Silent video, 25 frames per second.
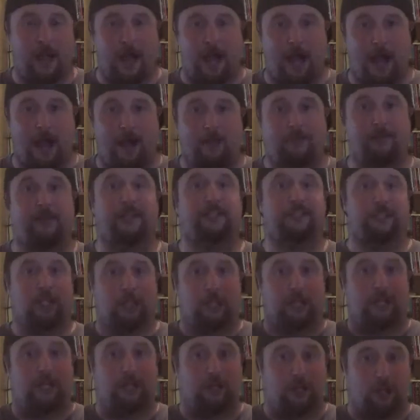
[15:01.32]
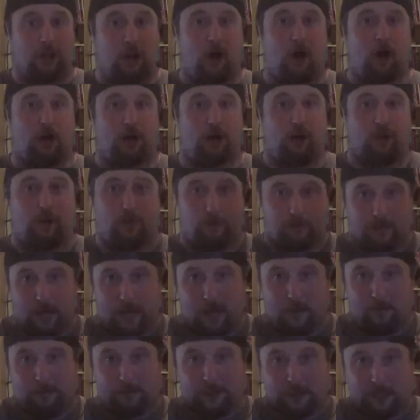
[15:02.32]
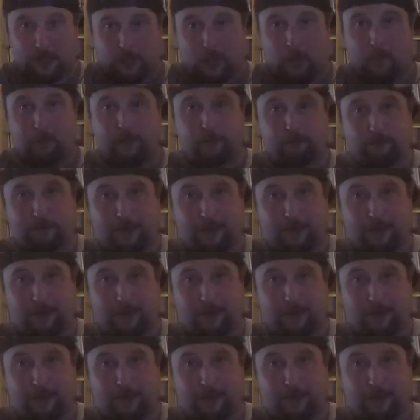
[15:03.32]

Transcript: and there's a little gargoyle there with a glowing